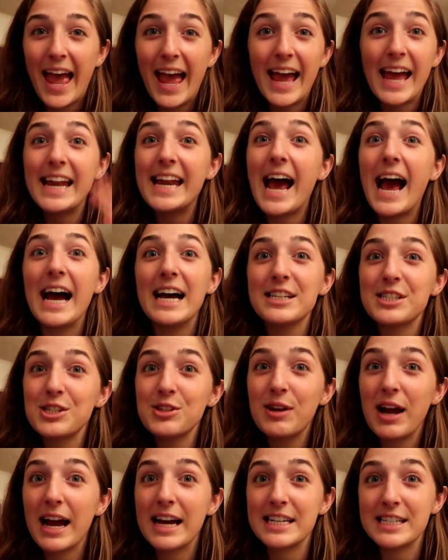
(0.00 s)
And as you
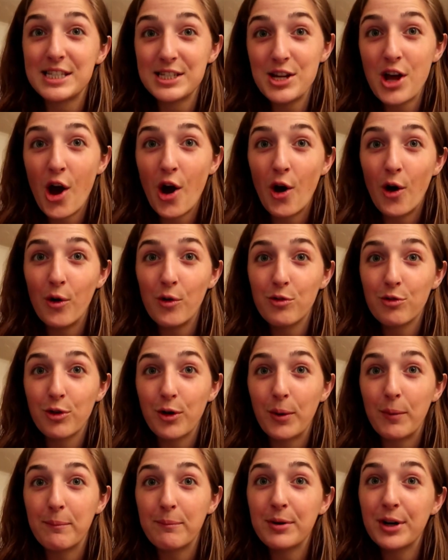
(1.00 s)
guys know
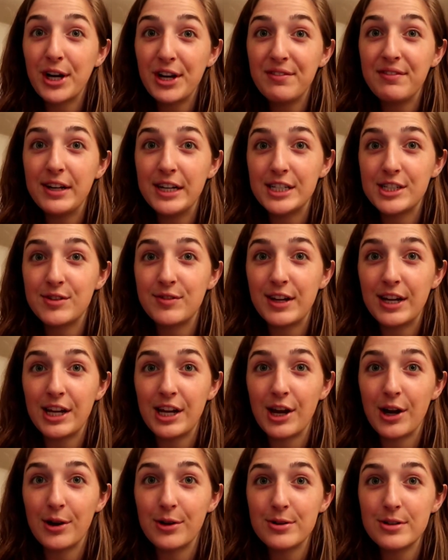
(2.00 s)
from previous
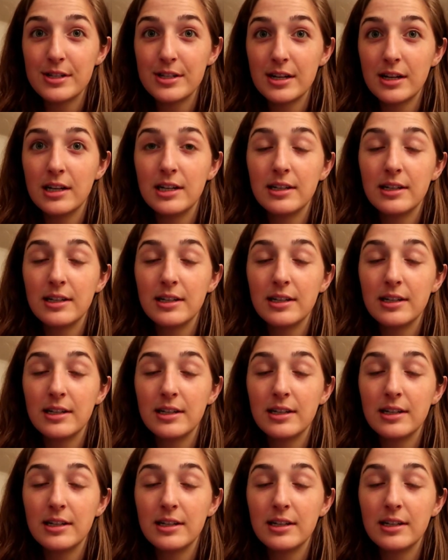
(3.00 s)
videos,